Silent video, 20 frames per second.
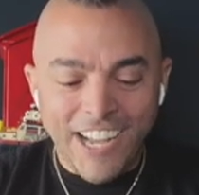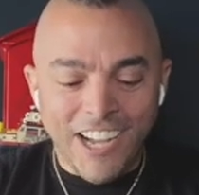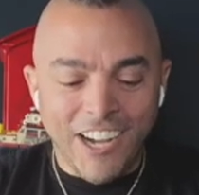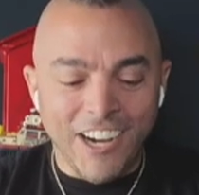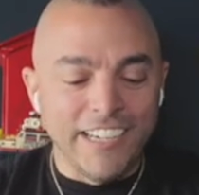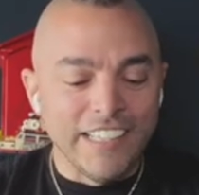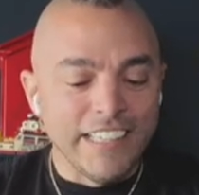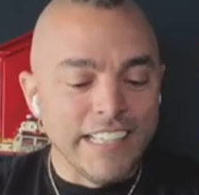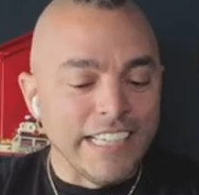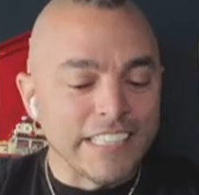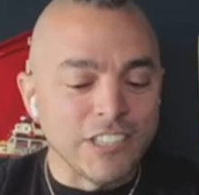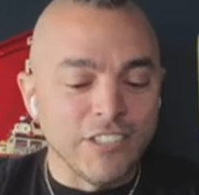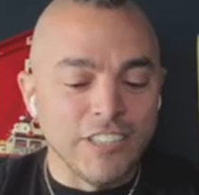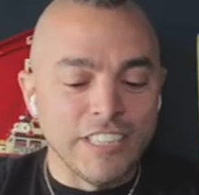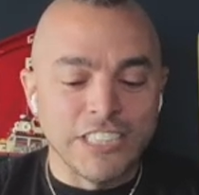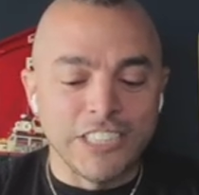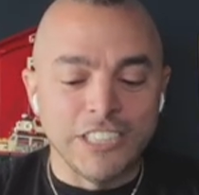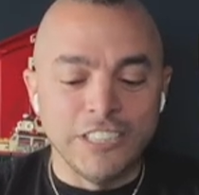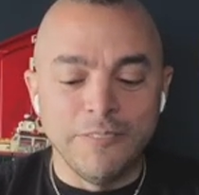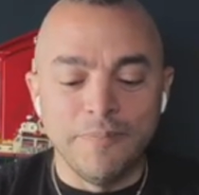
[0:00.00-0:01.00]
All right, last
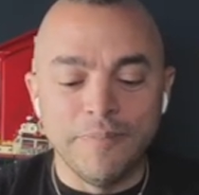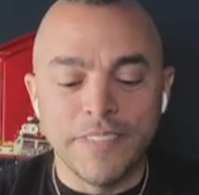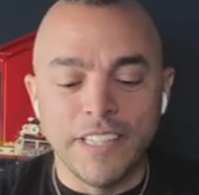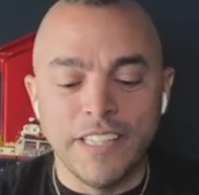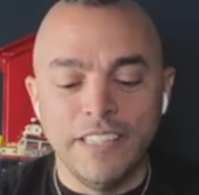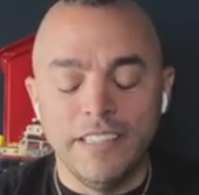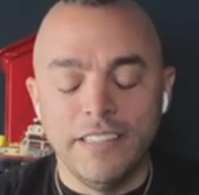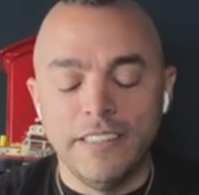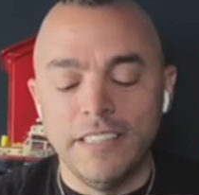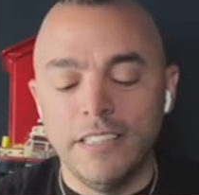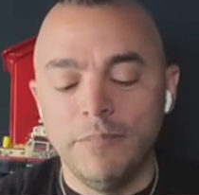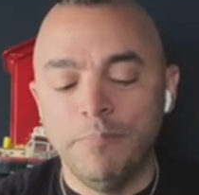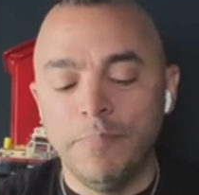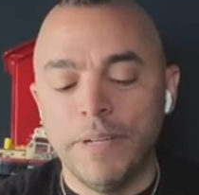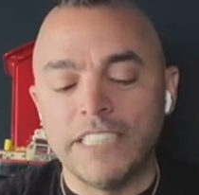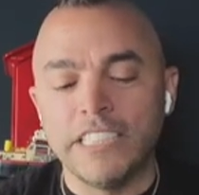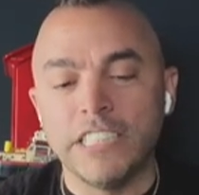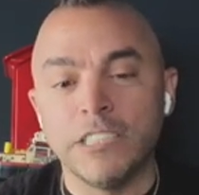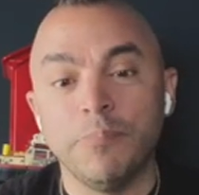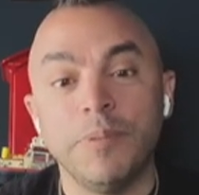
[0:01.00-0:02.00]
question. The
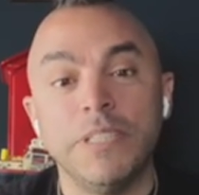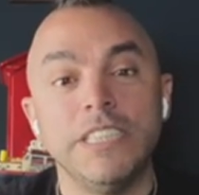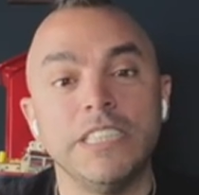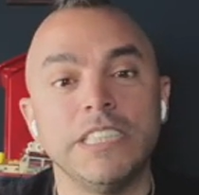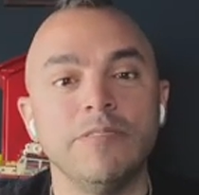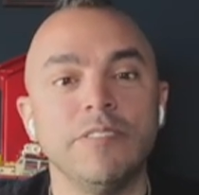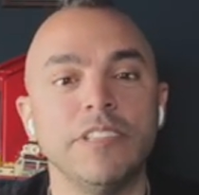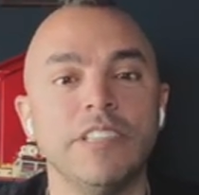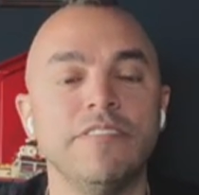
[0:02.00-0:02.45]
best piece of